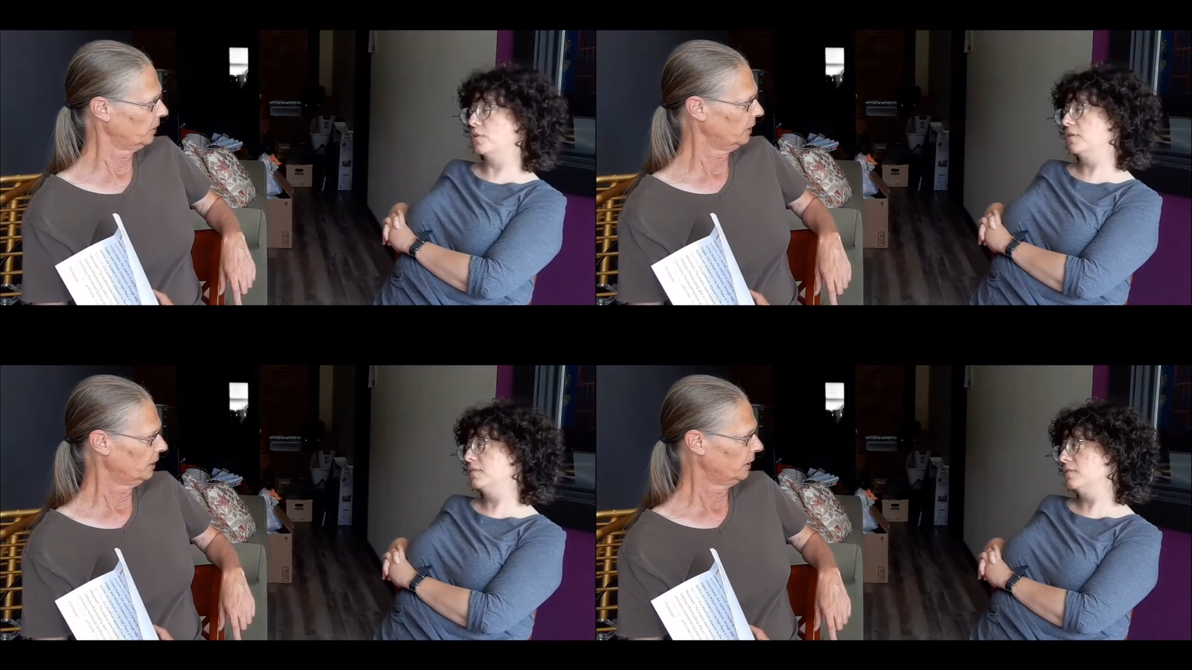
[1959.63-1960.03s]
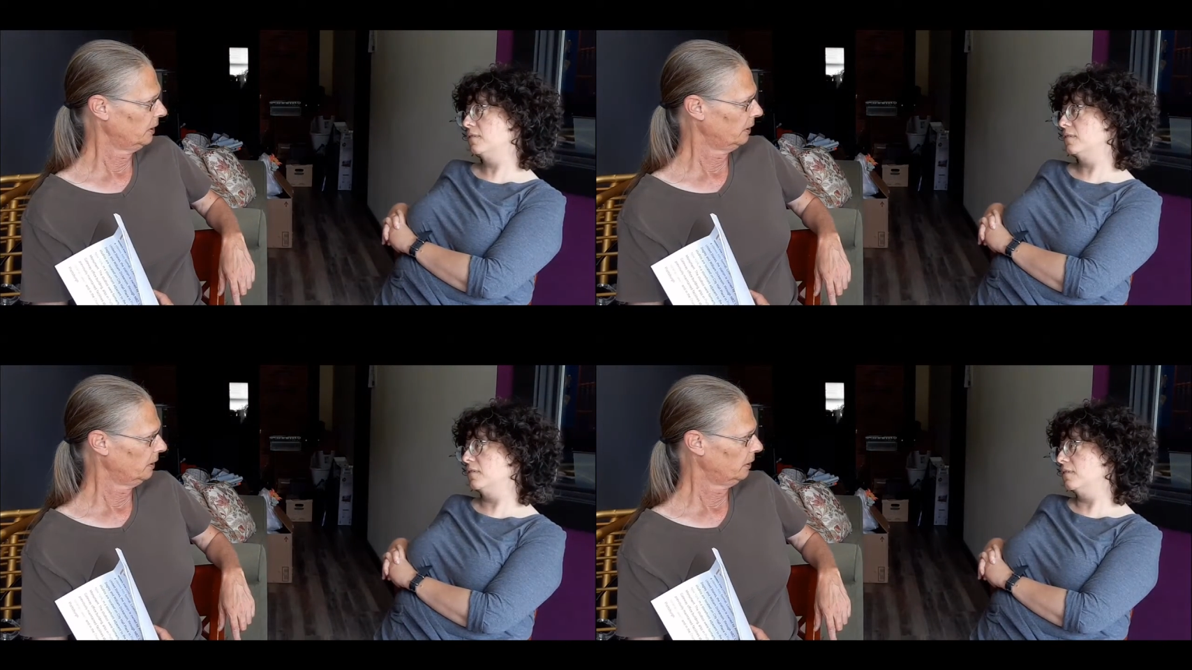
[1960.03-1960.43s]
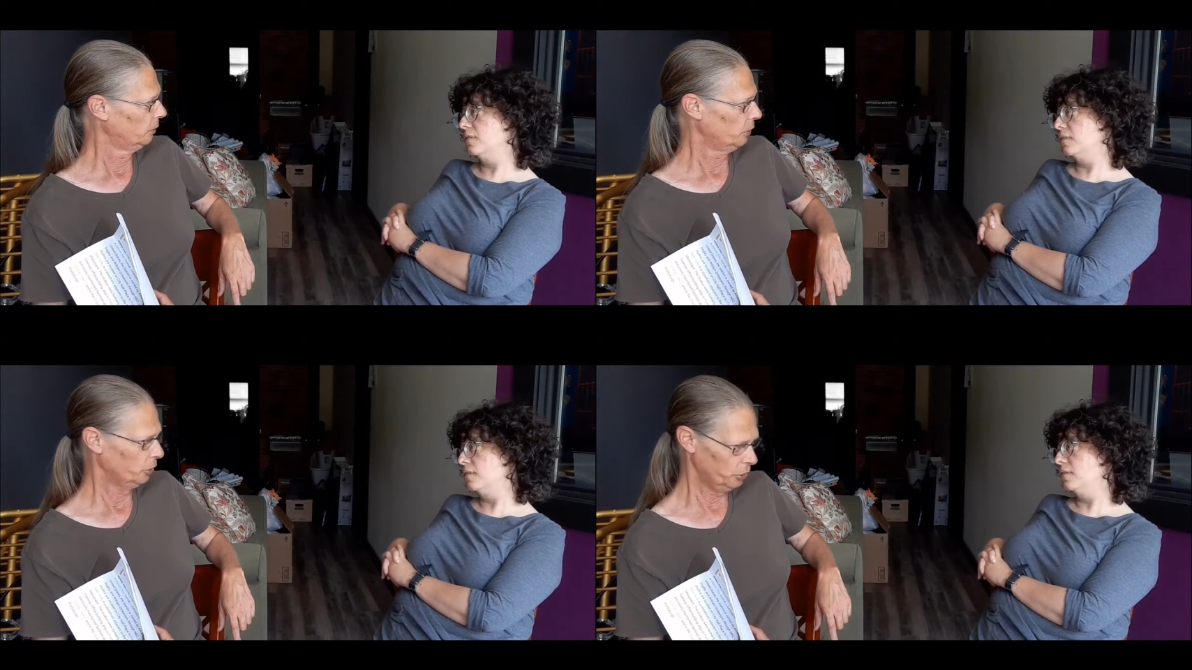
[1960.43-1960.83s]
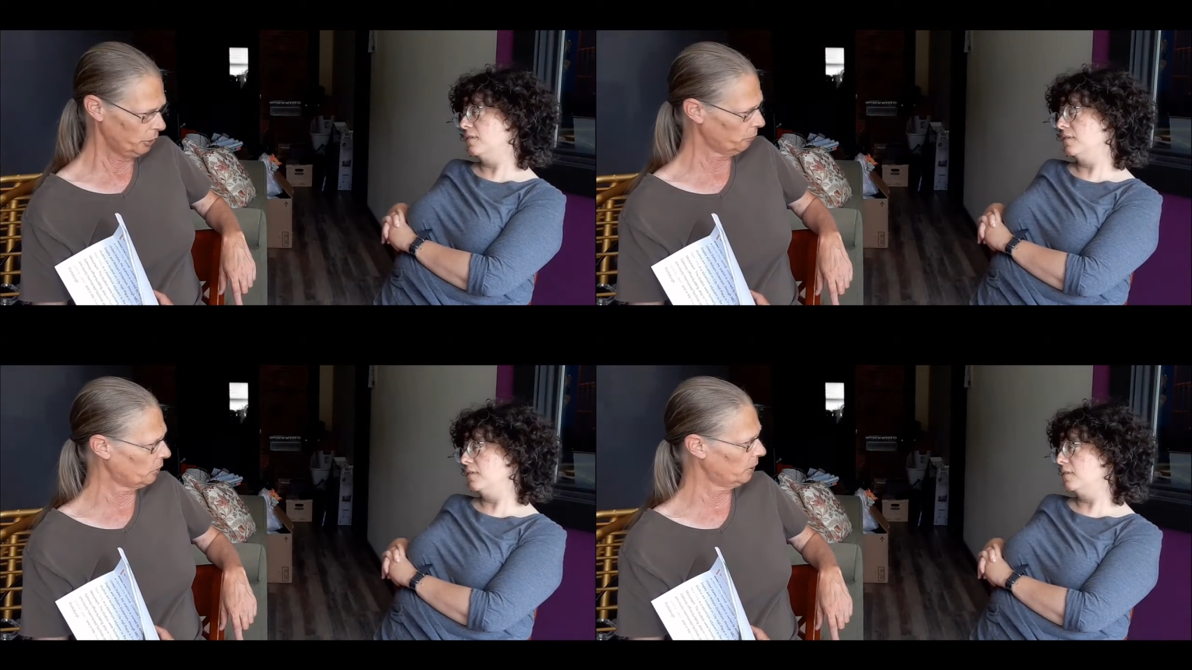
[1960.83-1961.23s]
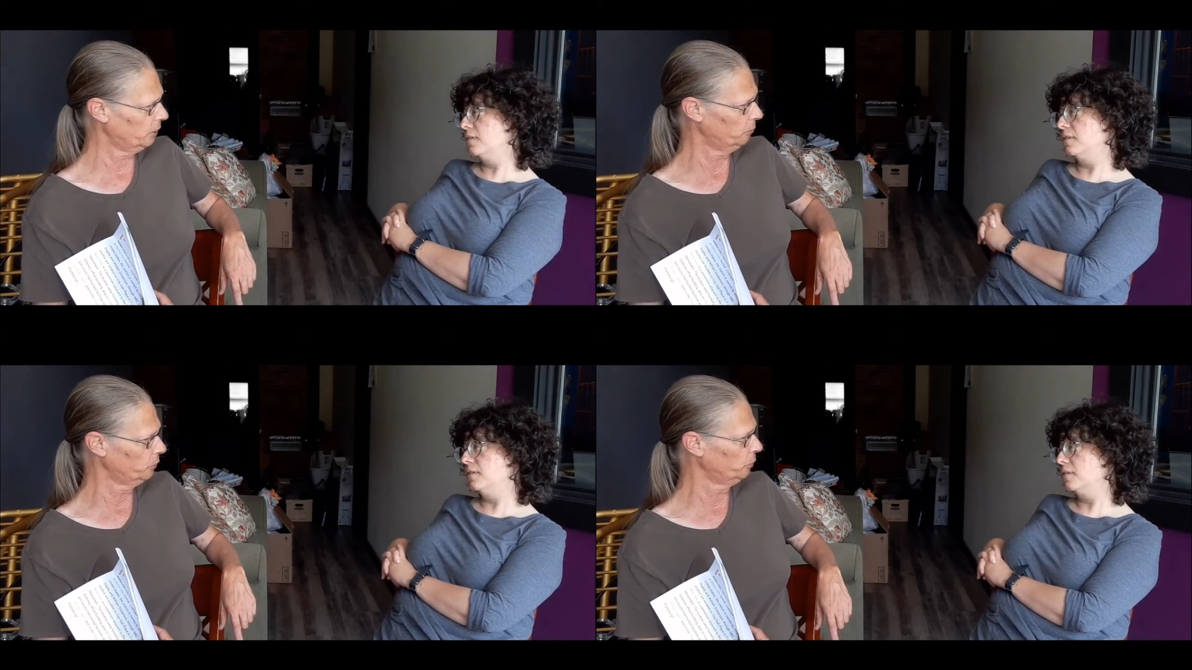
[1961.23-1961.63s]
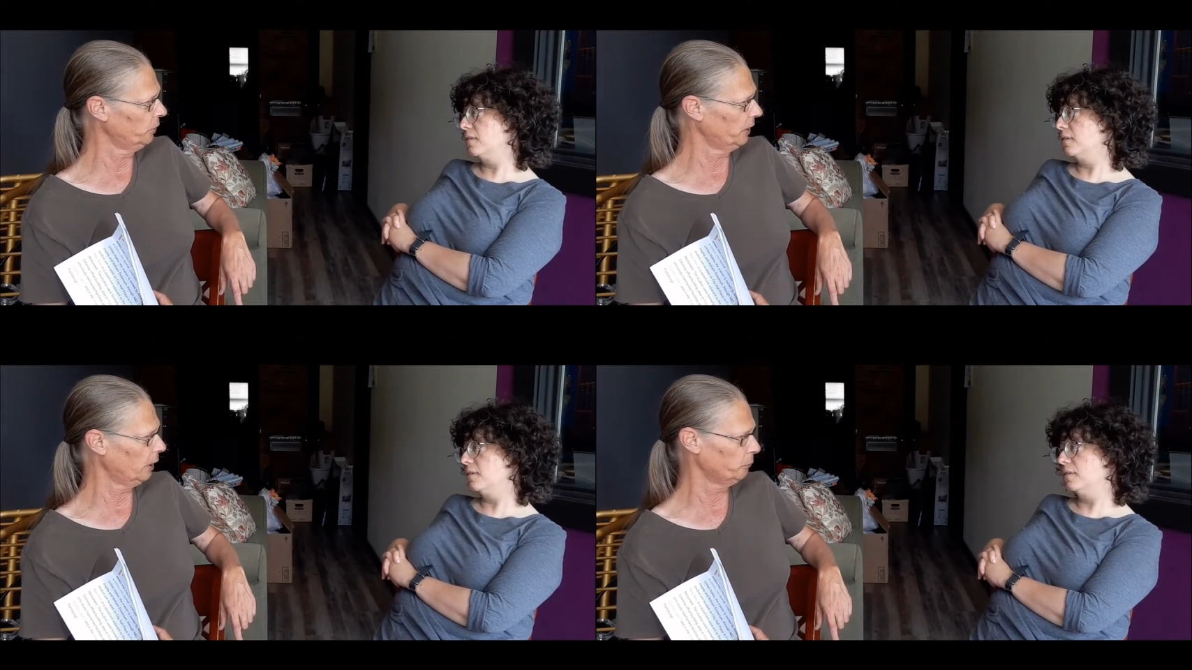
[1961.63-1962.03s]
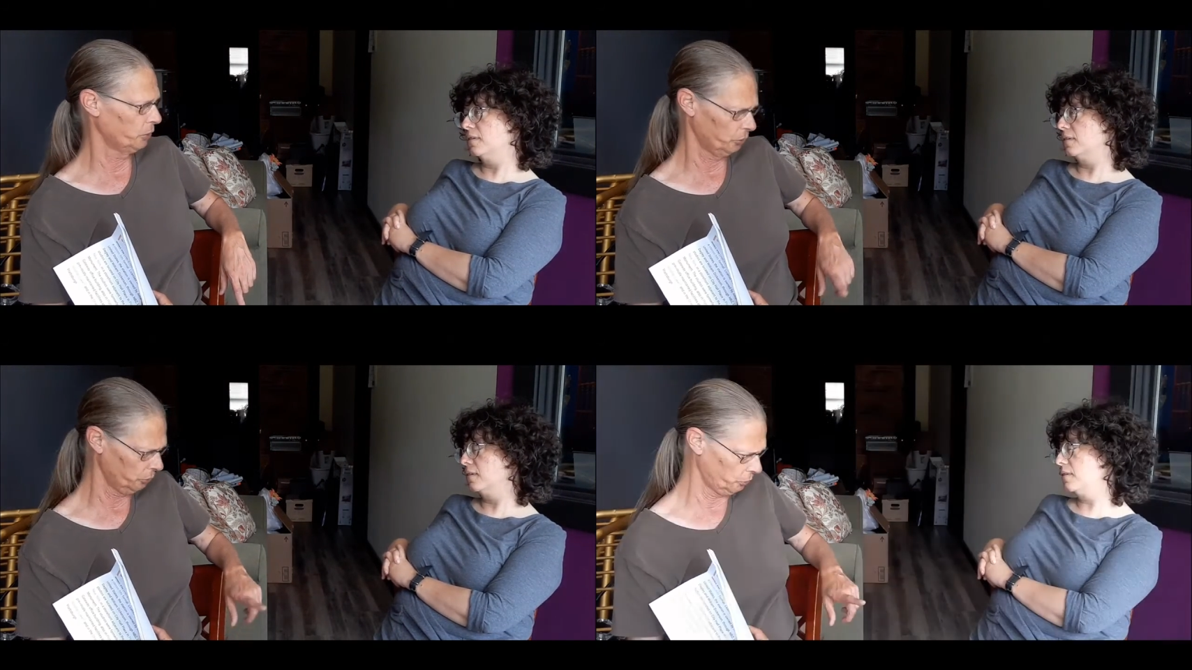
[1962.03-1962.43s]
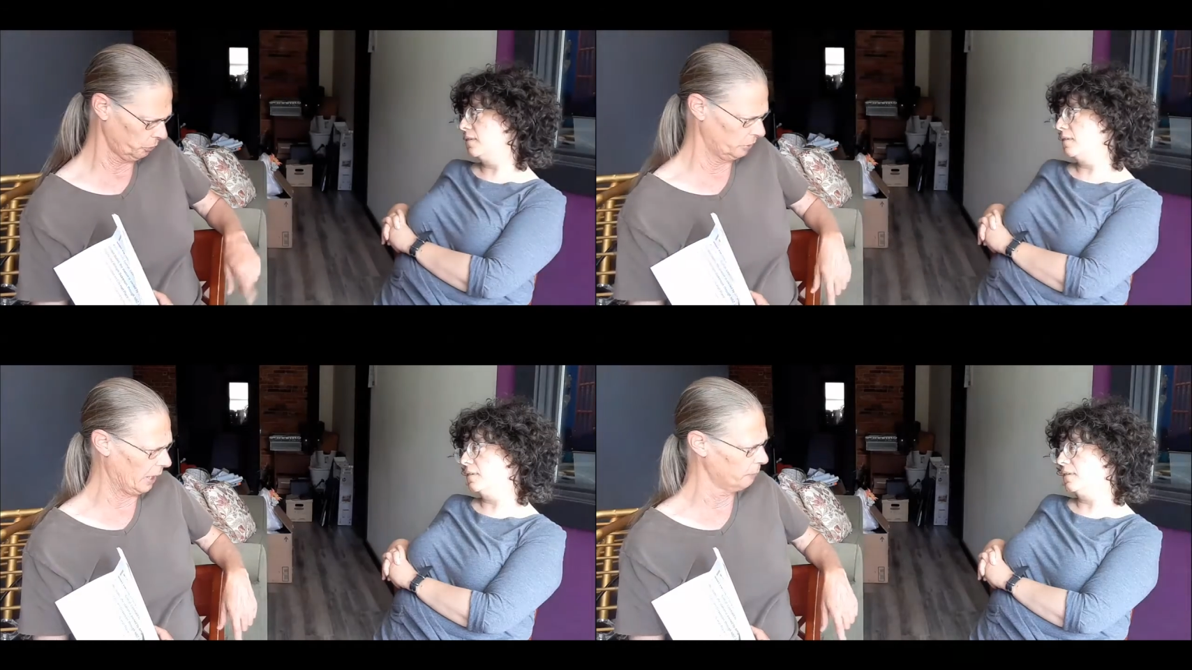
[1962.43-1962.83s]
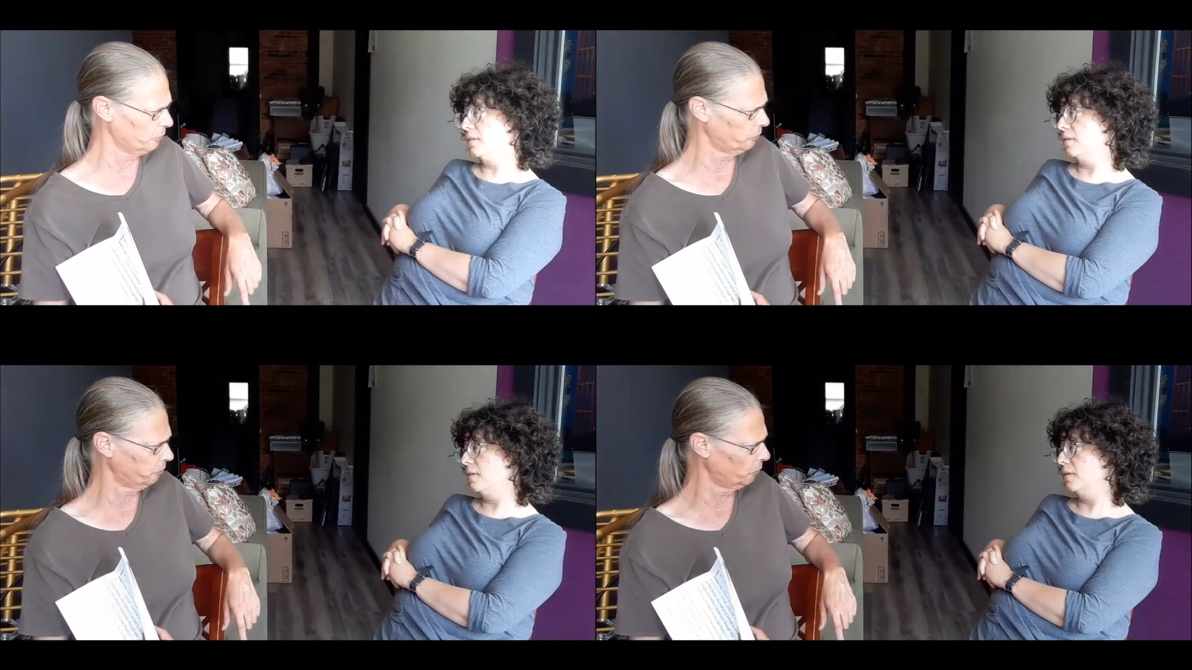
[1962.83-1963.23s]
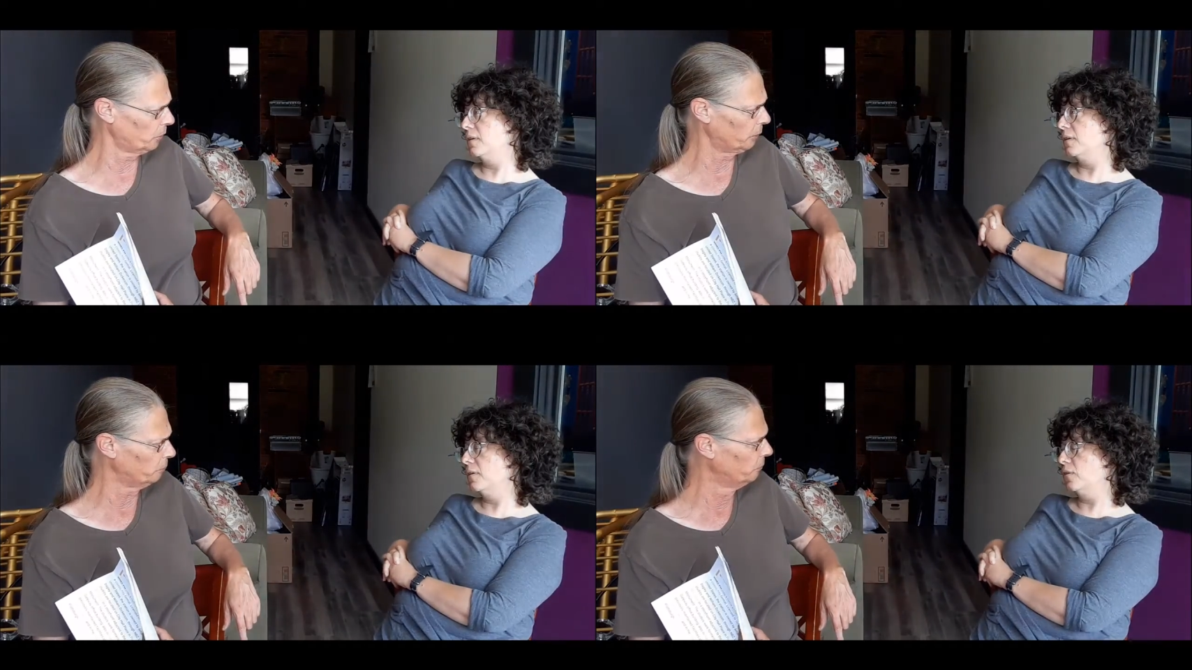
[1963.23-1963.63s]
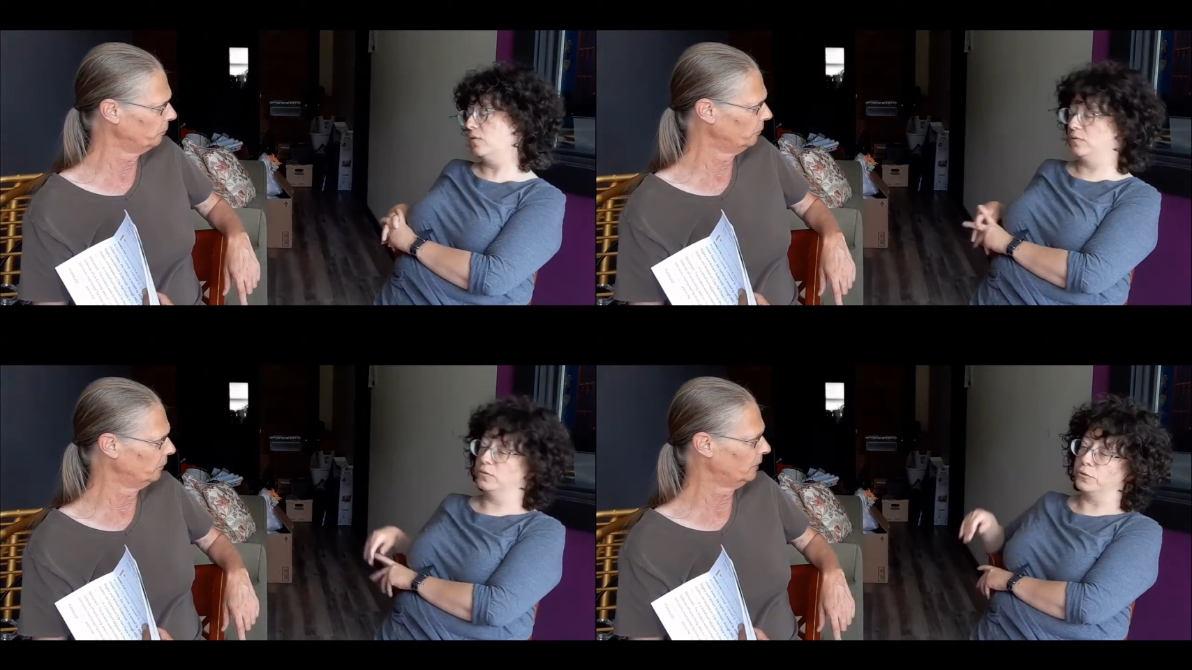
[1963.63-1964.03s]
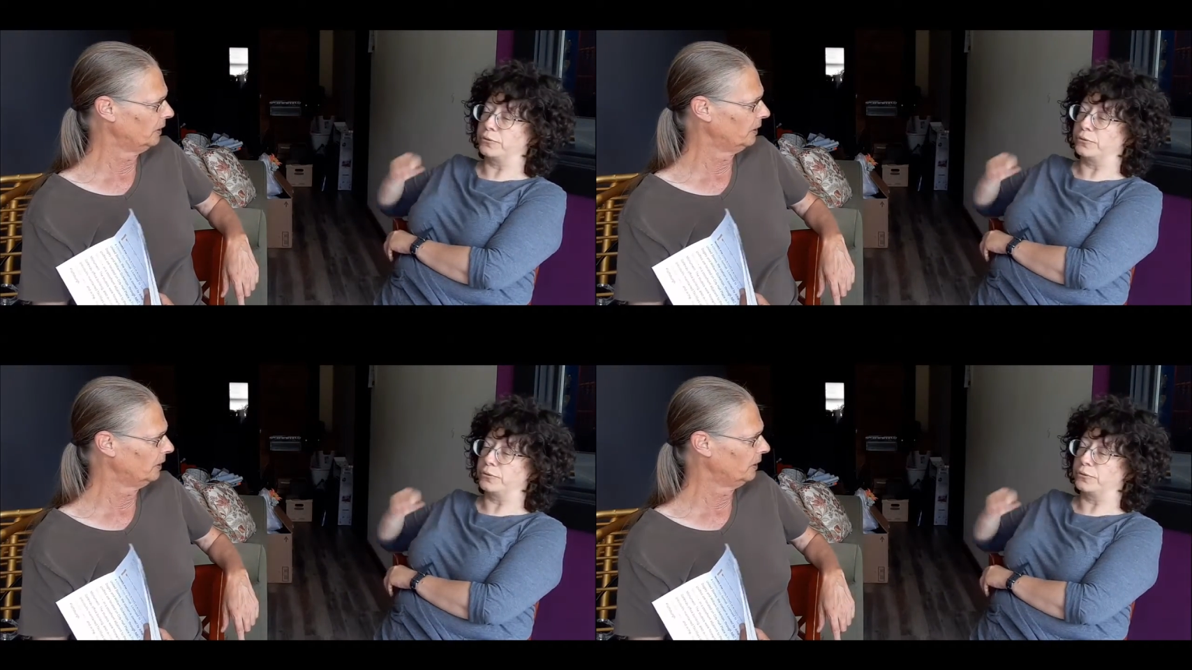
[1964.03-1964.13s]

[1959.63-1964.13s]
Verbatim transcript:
Speaker 1: boy. You didn't want him doing that because it could damage the floor. Oh no.